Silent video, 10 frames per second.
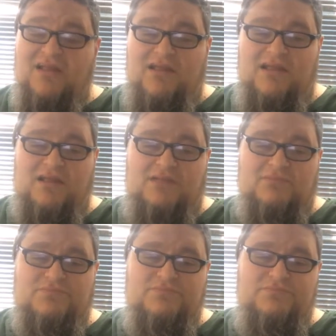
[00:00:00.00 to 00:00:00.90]

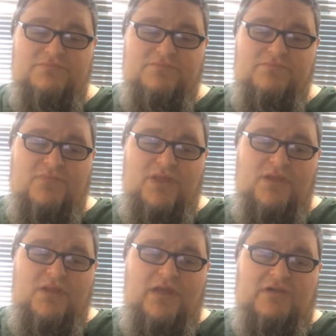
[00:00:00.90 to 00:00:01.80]
Um,
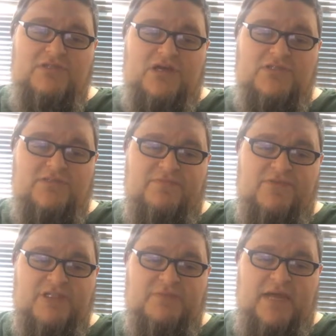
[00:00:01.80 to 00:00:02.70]
I talked to some
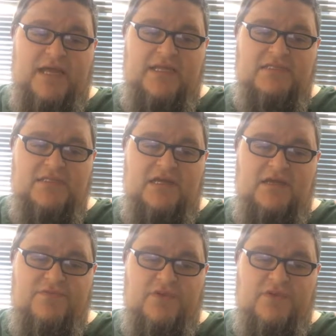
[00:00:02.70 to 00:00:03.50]
friends of mine and stuff.